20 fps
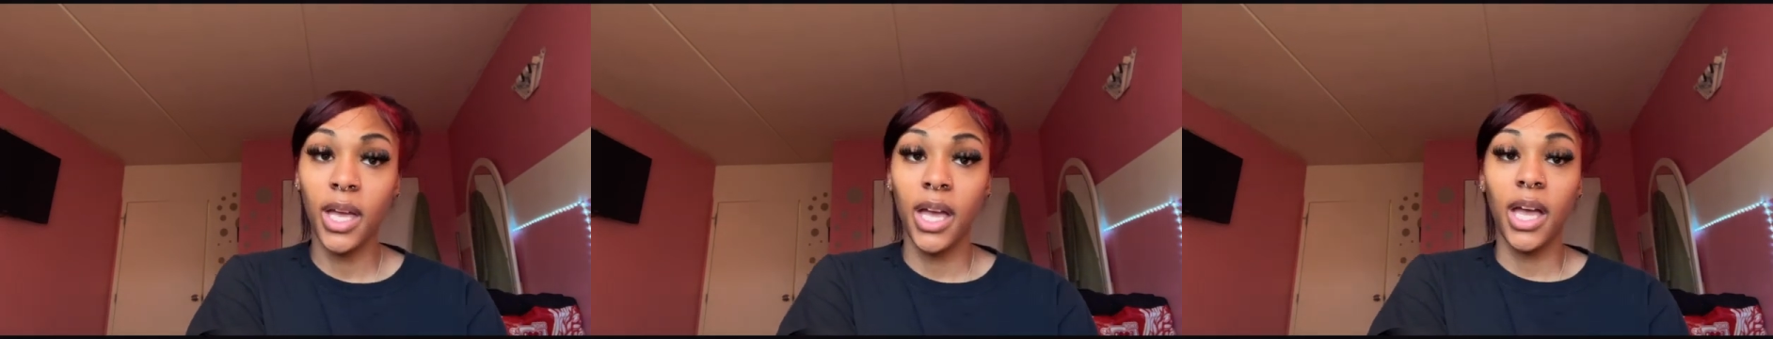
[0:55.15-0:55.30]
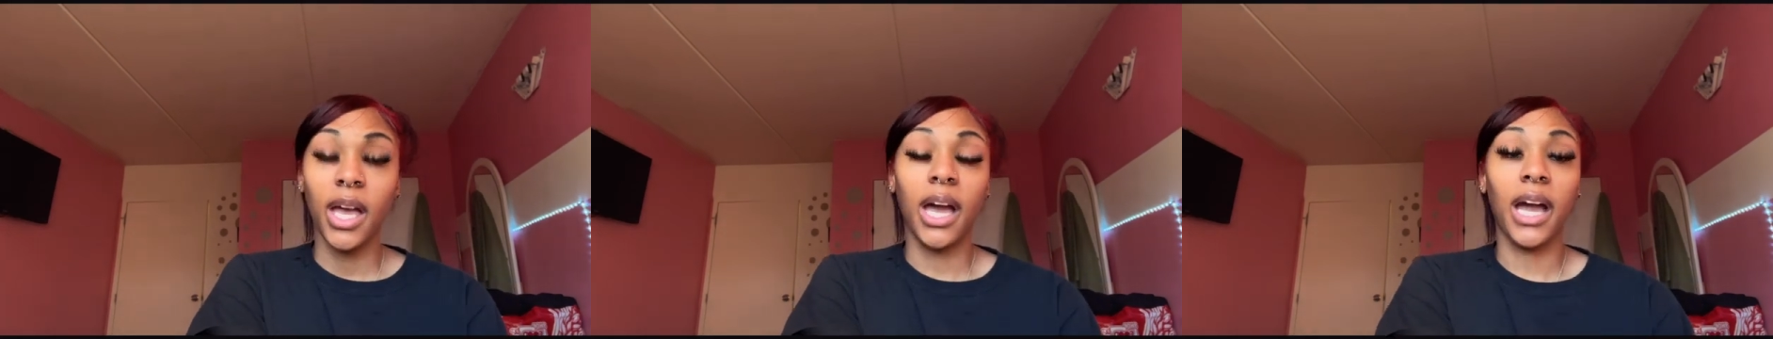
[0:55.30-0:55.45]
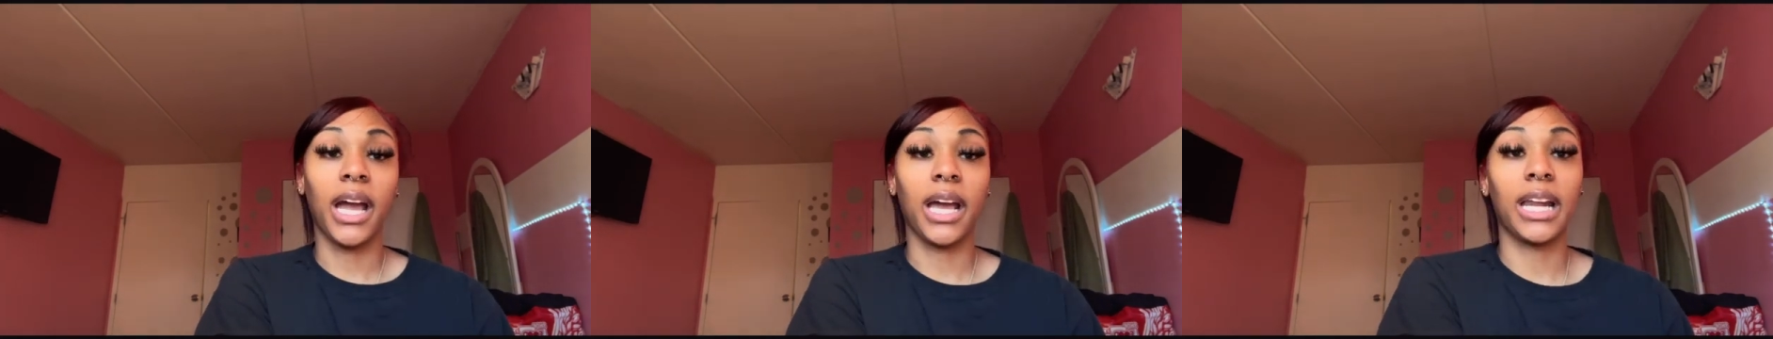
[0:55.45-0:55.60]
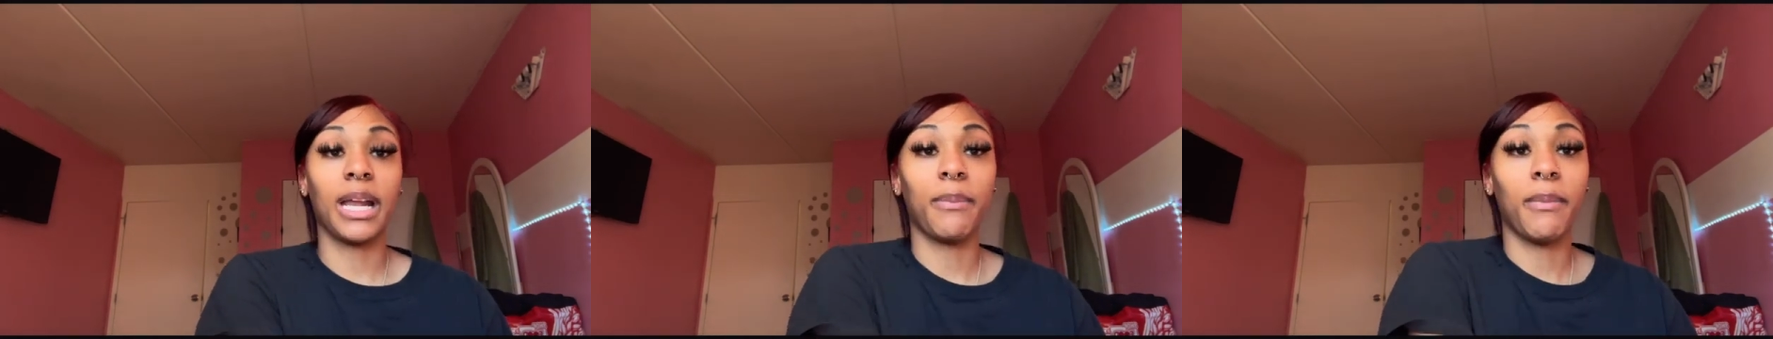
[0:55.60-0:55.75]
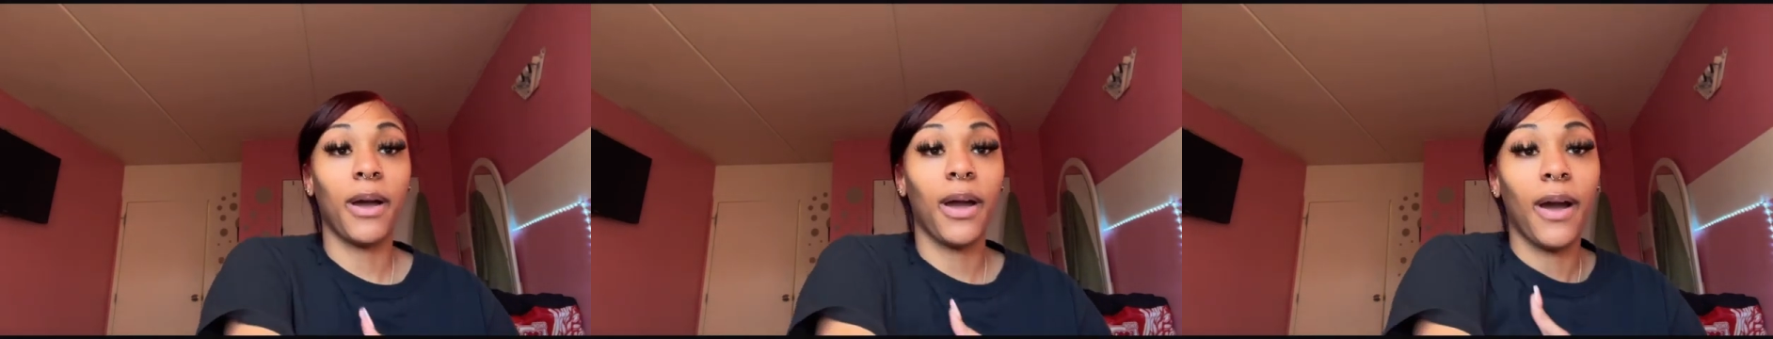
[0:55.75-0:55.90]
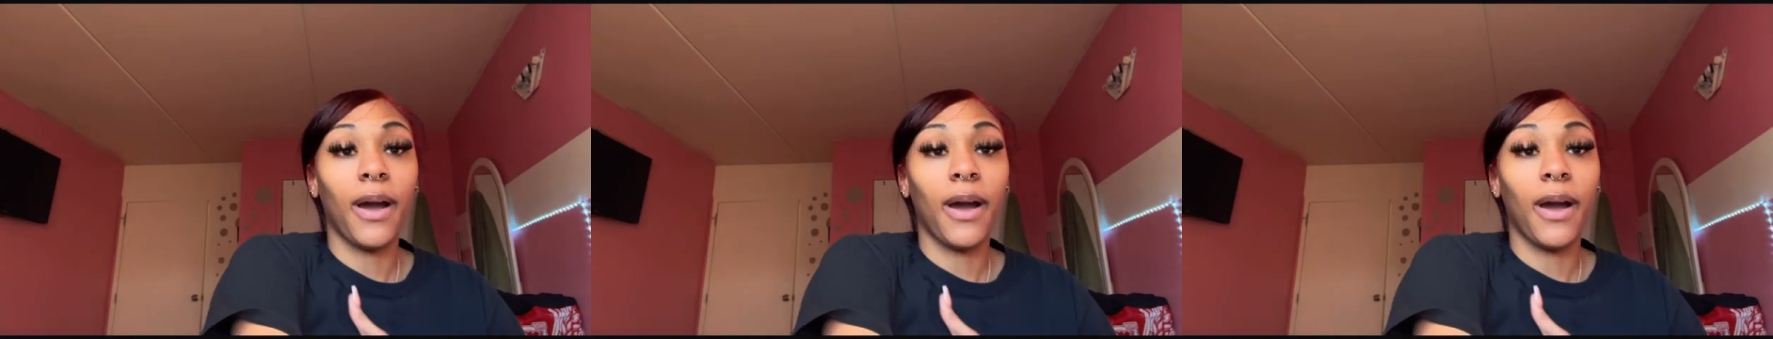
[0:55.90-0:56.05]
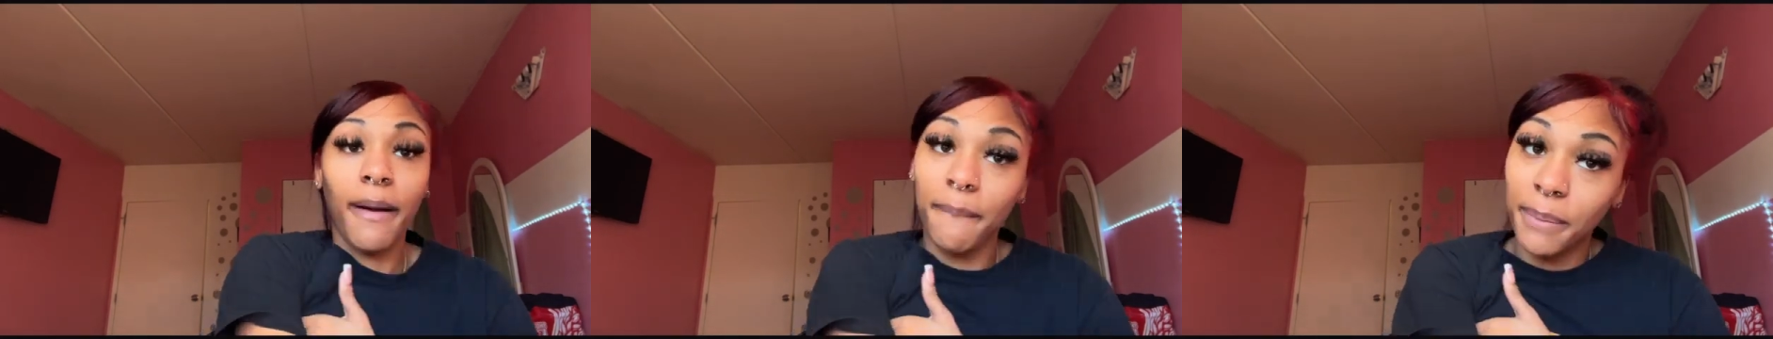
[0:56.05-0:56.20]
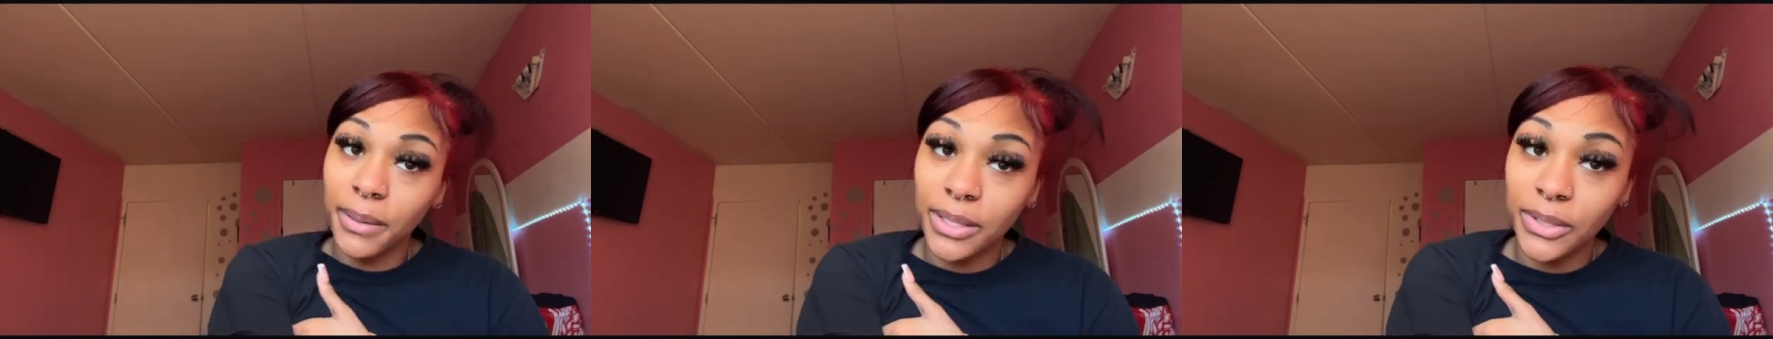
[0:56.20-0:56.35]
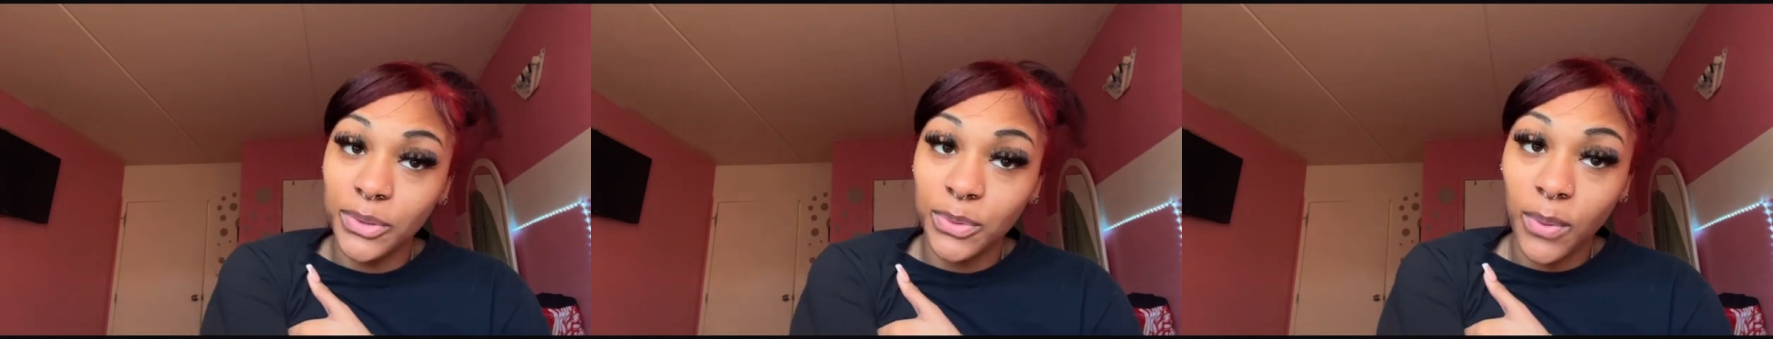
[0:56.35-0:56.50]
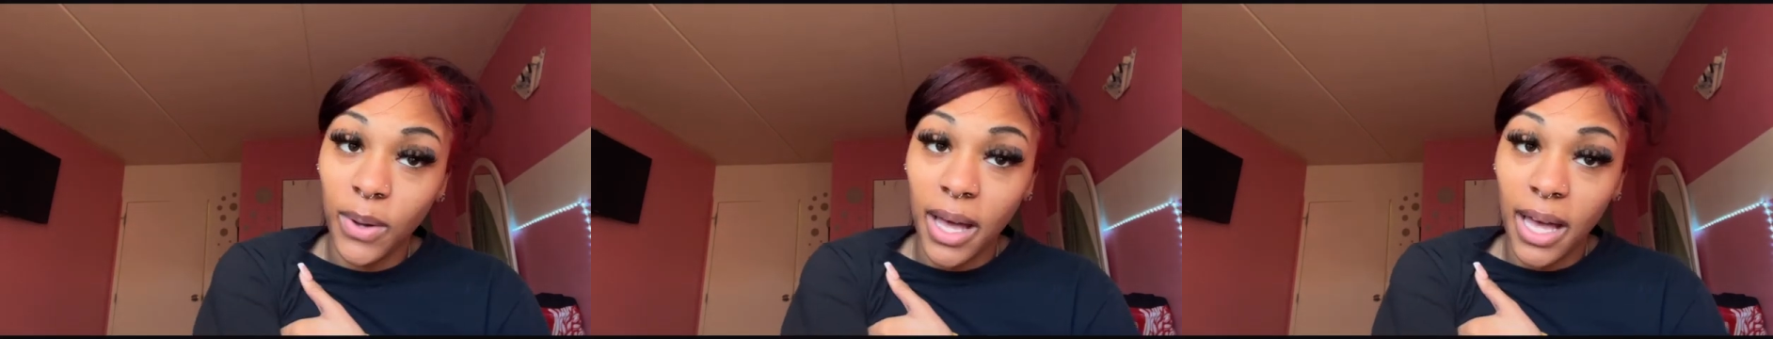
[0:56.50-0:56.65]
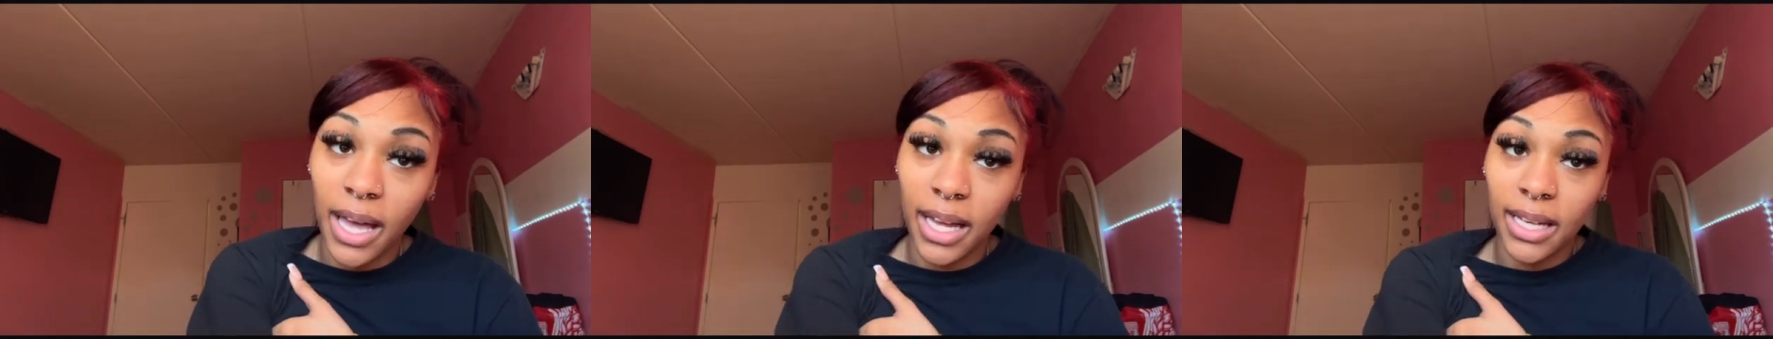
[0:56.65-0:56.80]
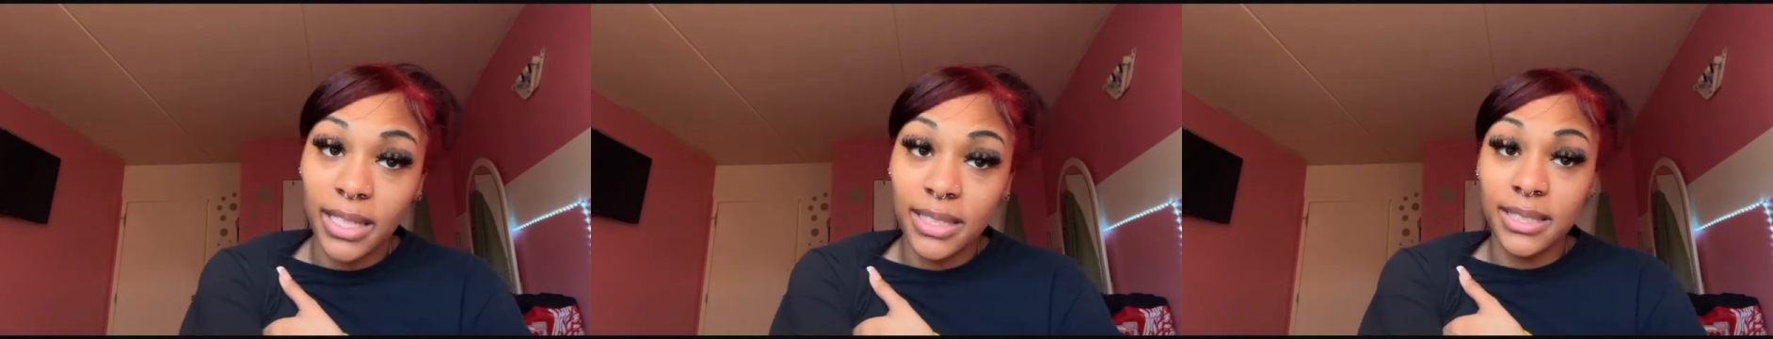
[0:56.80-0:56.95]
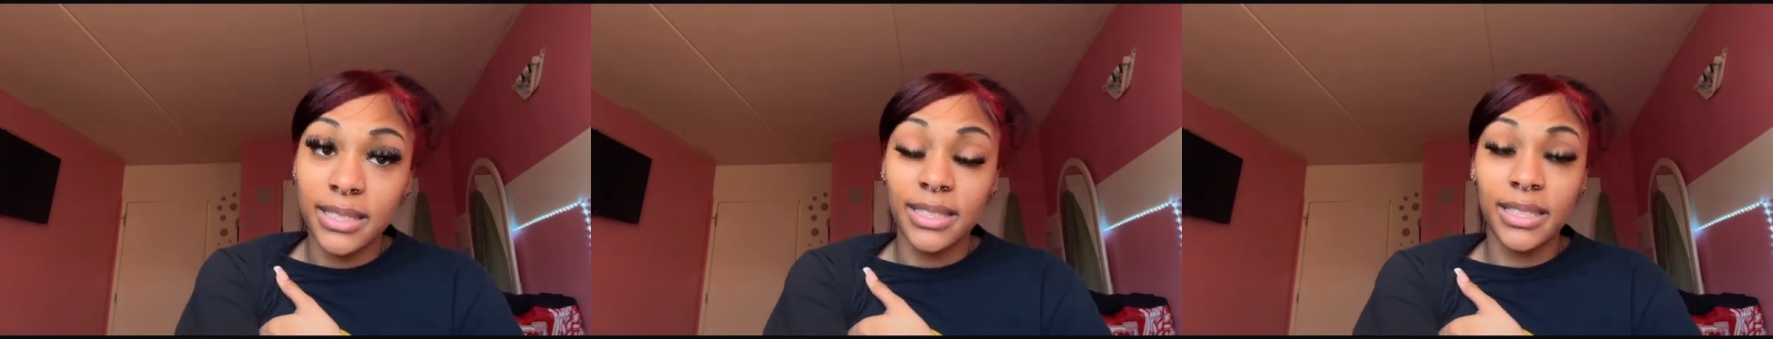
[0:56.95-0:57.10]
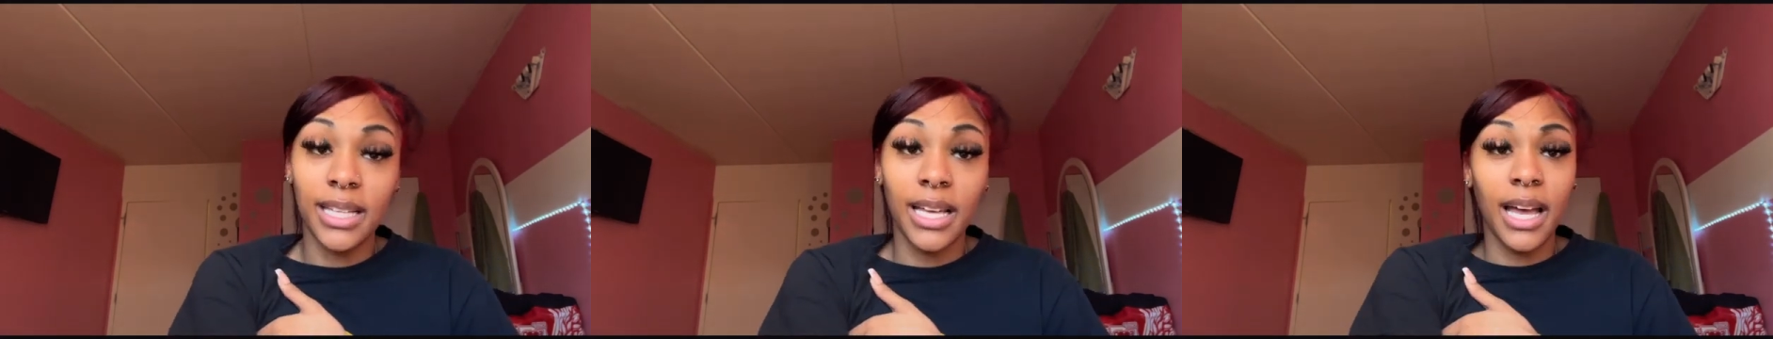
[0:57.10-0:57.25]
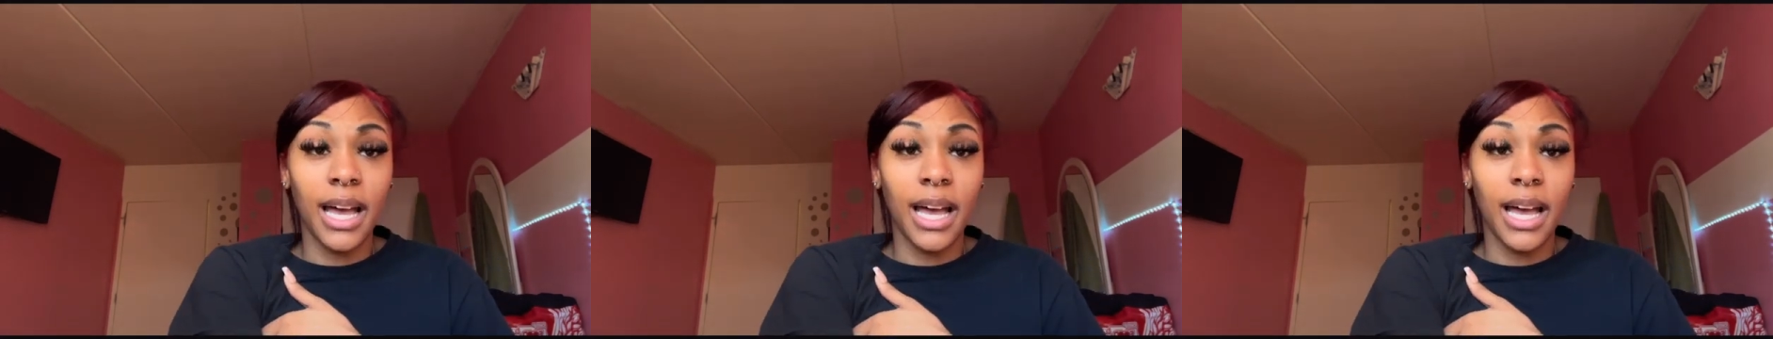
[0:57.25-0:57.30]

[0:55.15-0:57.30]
I gotta get my armpits waxed.